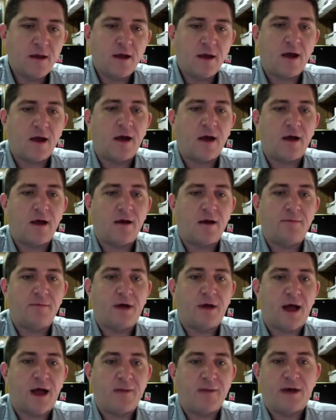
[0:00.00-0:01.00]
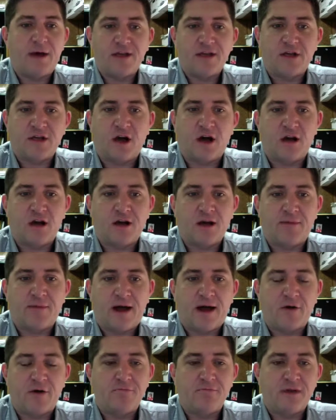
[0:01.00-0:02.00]
I might talk
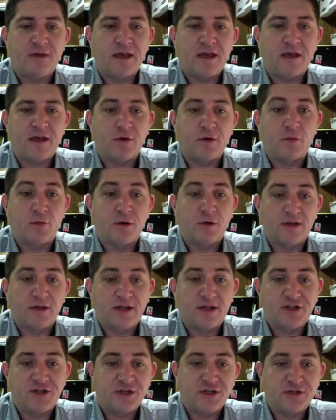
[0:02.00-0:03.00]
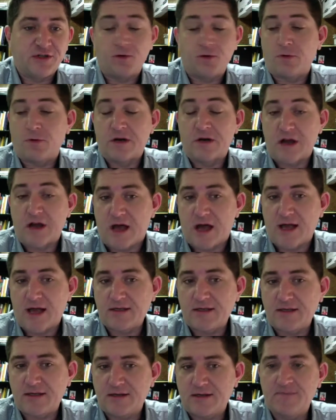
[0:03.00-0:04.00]
about being religious or
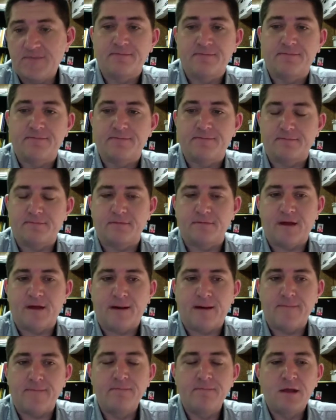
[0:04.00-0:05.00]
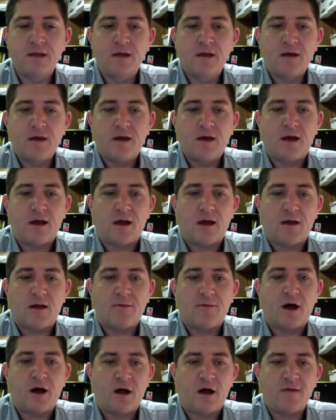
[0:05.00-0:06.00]
not. Okay,
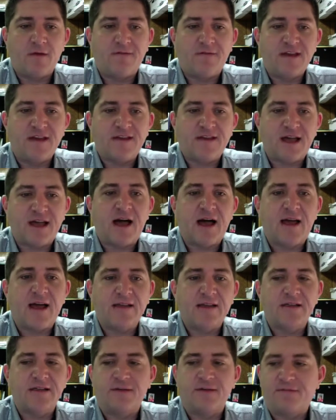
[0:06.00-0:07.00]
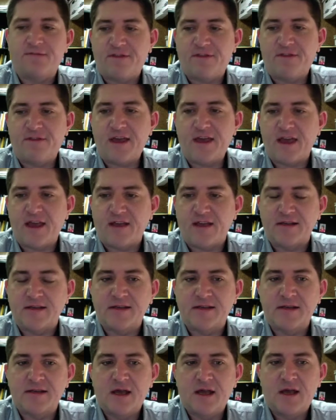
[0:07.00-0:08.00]
all of these kinds of
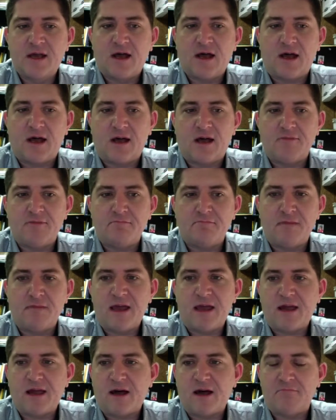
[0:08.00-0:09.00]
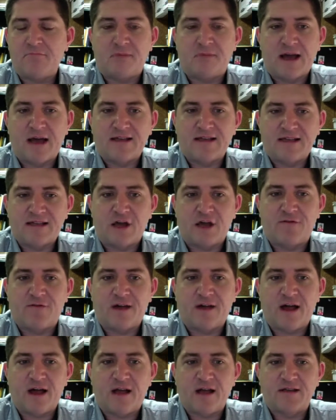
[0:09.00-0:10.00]
things make up my
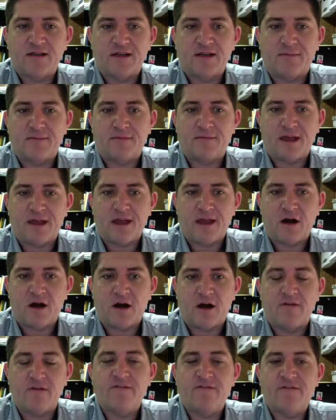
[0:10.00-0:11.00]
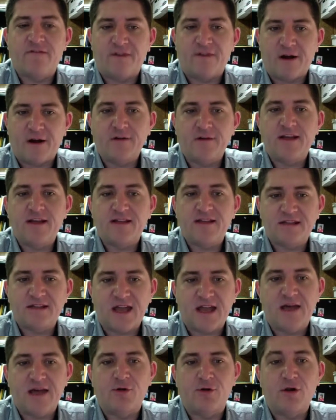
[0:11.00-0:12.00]
self-concept. They are fairly
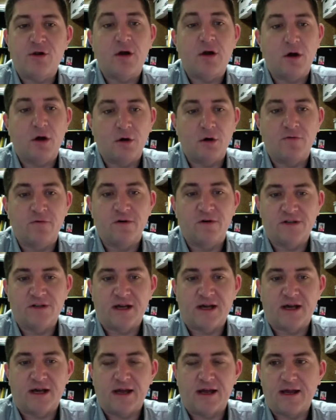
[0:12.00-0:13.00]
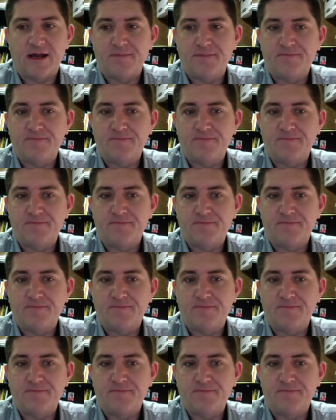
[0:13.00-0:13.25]
stable over time.